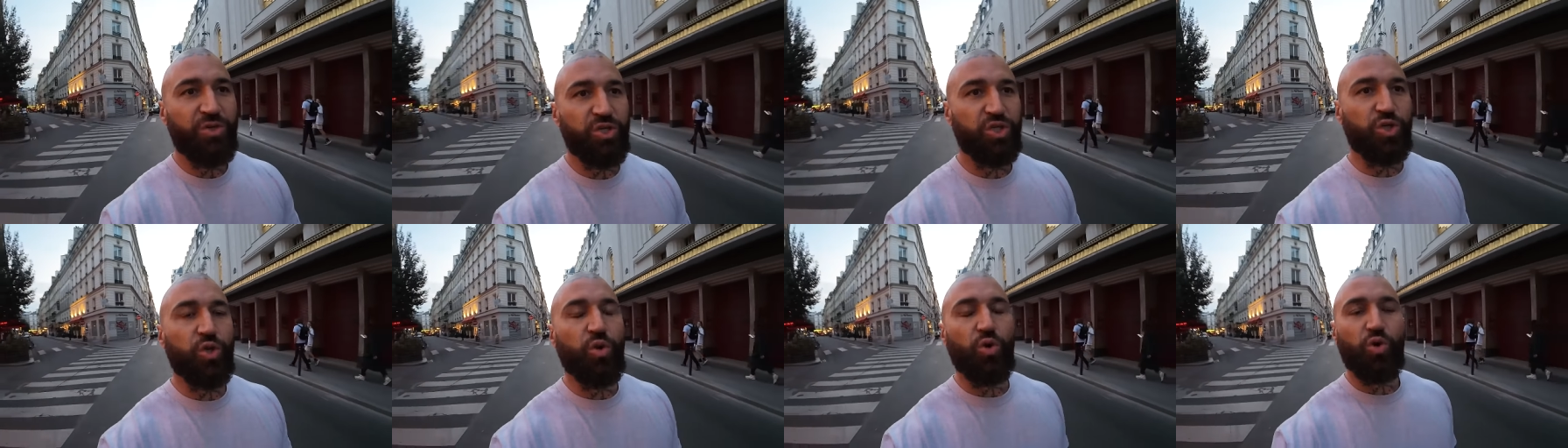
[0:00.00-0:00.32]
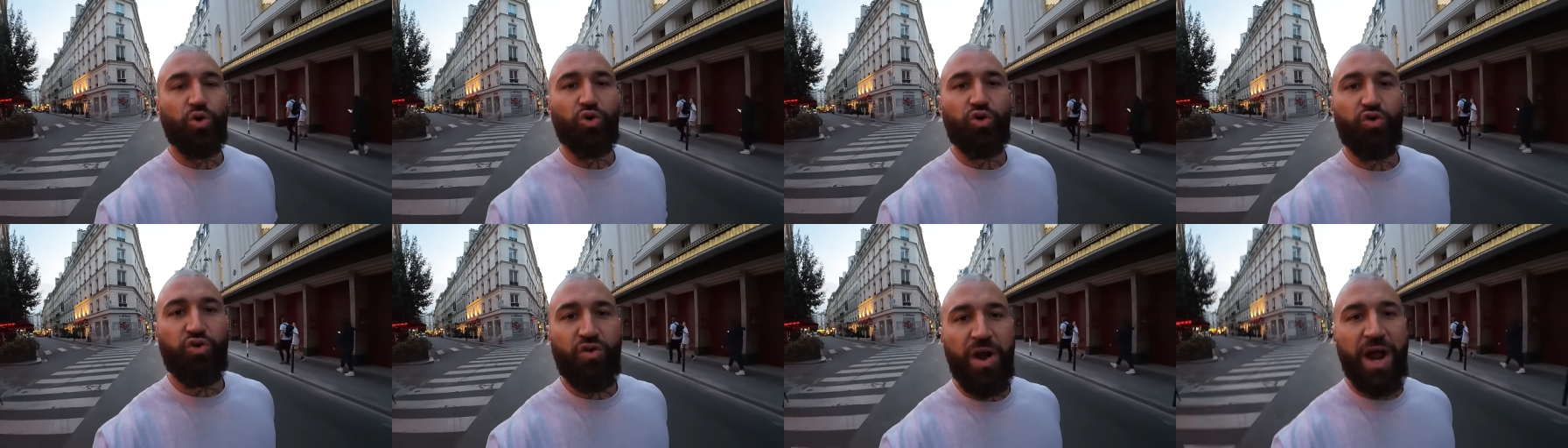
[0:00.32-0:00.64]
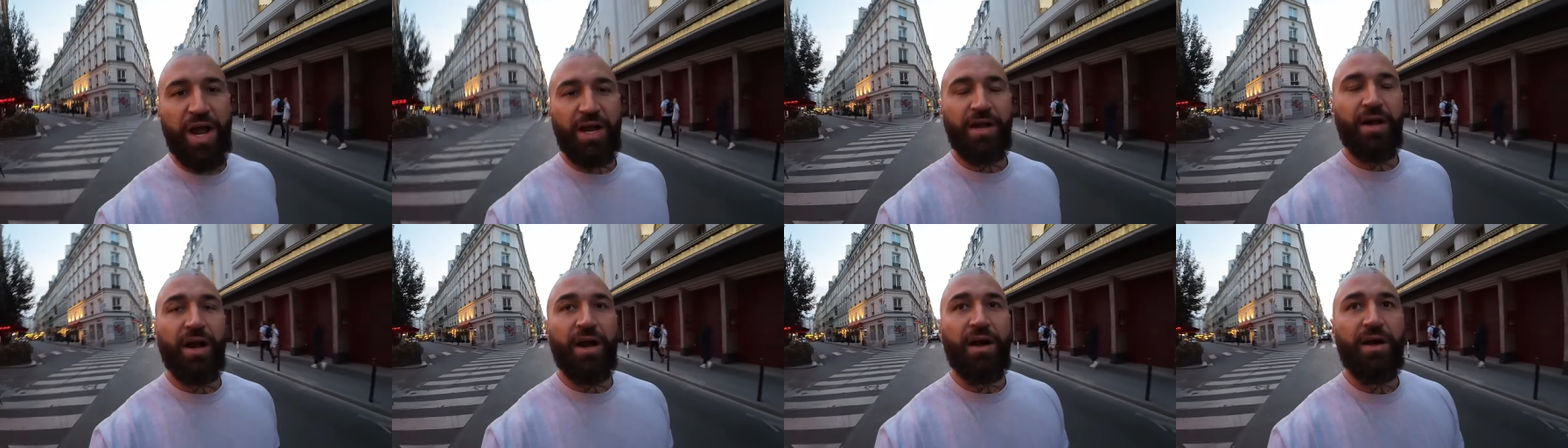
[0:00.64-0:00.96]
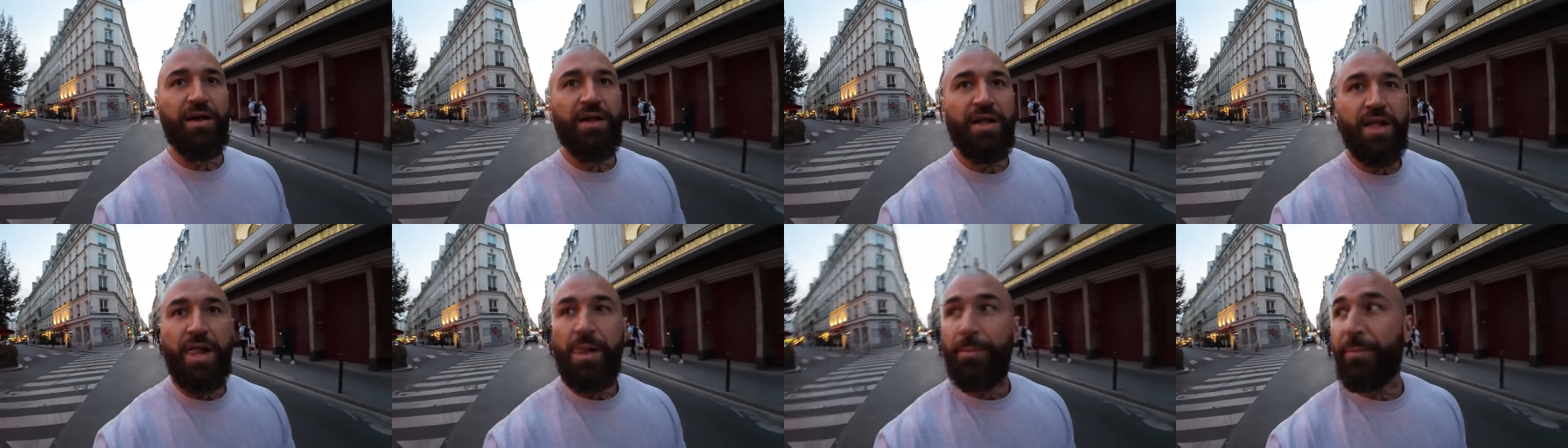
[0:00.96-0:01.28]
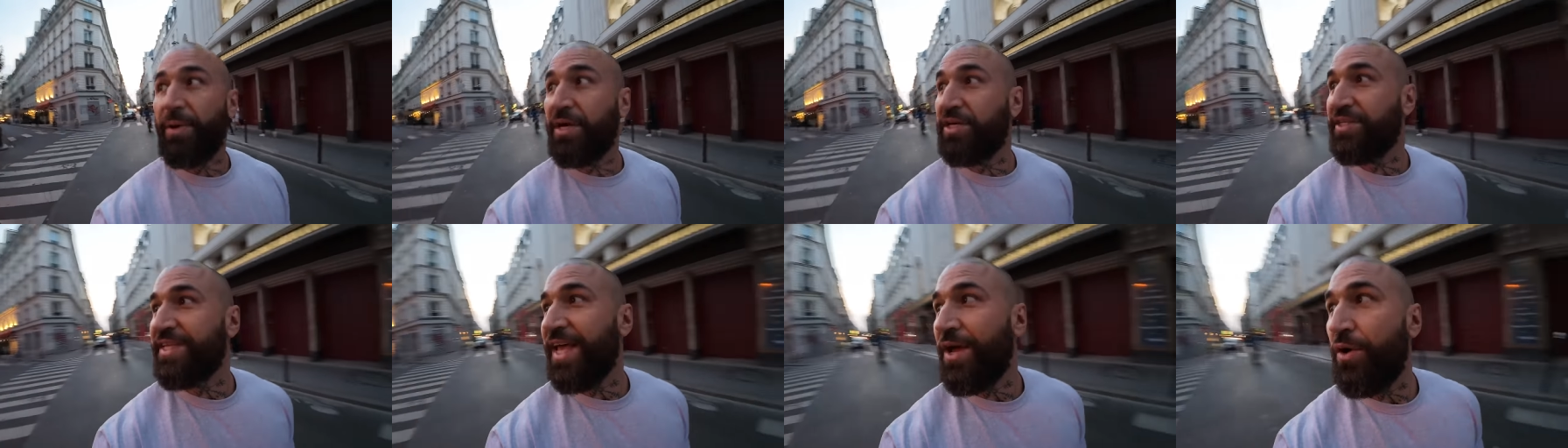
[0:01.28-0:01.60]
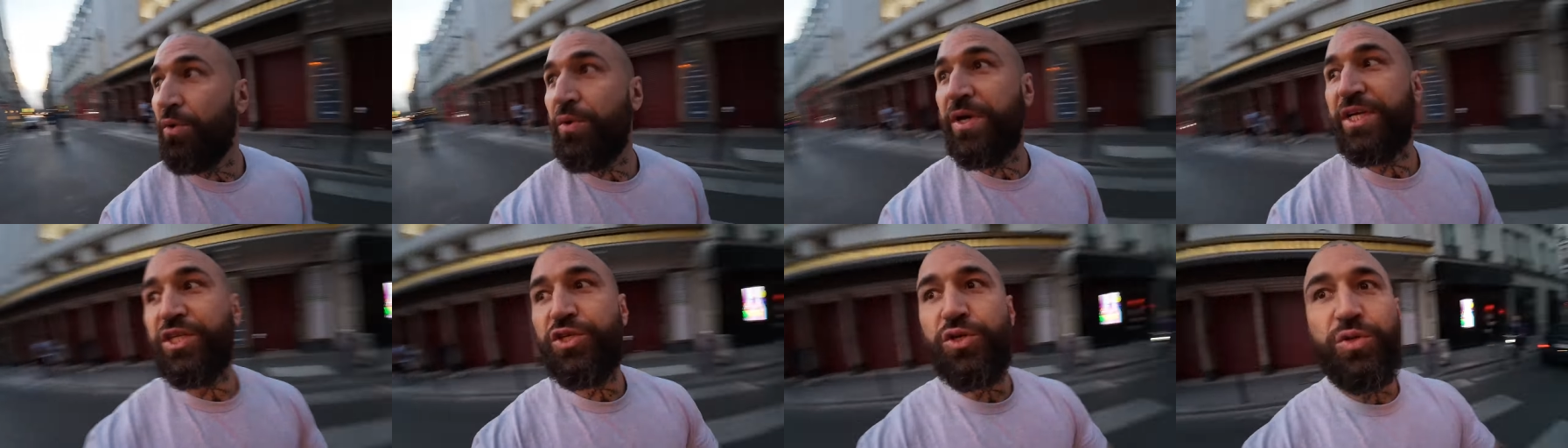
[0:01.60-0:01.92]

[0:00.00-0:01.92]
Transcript: just look cracker because they always